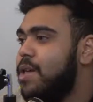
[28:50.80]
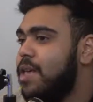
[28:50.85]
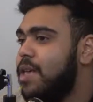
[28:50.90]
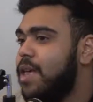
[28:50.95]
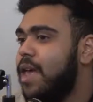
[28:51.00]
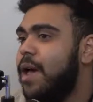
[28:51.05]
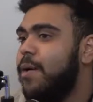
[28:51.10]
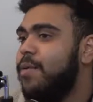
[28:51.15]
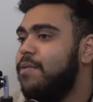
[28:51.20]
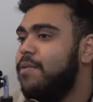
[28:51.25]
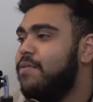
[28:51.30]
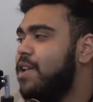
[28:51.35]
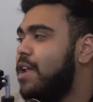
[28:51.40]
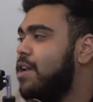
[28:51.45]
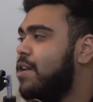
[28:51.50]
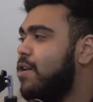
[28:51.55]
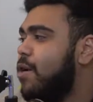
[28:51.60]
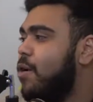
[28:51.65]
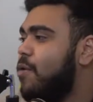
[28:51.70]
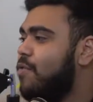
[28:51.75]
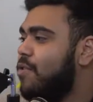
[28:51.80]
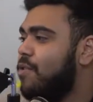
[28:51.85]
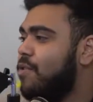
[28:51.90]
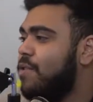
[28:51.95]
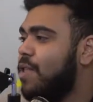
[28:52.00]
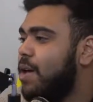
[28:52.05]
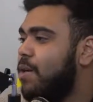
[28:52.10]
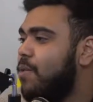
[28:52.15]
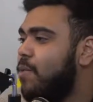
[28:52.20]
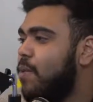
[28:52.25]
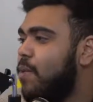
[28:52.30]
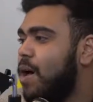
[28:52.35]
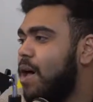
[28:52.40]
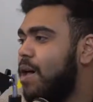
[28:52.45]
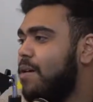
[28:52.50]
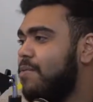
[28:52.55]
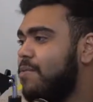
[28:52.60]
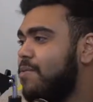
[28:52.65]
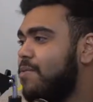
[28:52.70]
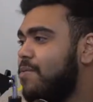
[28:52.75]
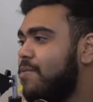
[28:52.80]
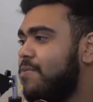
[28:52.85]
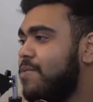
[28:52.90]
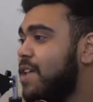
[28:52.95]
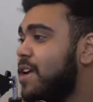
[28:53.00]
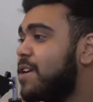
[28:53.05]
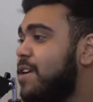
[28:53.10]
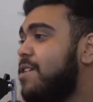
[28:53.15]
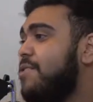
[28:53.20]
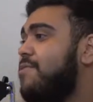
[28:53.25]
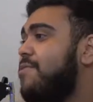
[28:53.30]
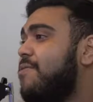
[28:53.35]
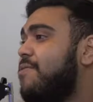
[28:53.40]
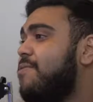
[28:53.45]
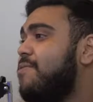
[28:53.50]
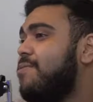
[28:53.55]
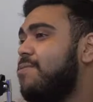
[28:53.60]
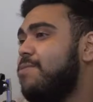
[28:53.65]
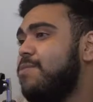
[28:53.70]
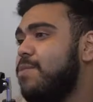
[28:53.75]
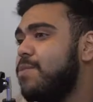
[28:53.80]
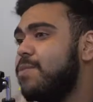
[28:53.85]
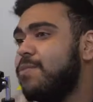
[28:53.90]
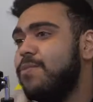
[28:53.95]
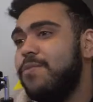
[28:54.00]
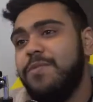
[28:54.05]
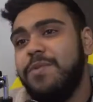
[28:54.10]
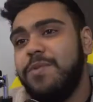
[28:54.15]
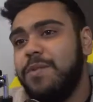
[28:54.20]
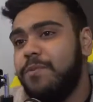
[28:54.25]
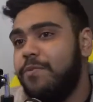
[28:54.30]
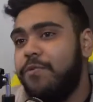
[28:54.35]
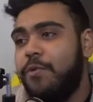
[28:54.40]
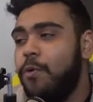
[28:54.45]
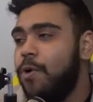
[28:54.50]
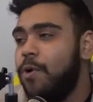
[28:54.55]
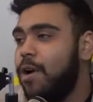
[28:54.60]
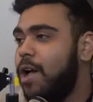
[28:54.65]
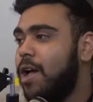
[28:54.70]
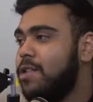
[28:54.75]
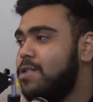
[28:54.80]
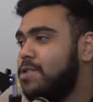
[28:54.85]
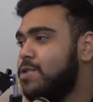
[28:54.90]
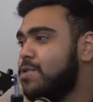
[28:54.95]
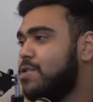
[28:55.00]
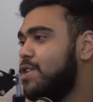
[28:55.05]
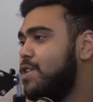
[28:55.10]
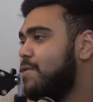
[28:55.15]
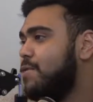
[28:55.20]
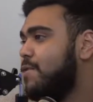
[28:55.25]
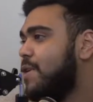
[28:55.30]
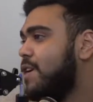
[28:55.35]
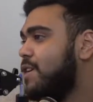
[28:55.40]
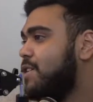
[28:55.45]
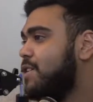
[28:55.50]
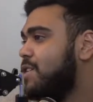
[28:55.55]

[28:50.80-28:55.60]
Yeah, we've done it over like what? Literally 4 console generations.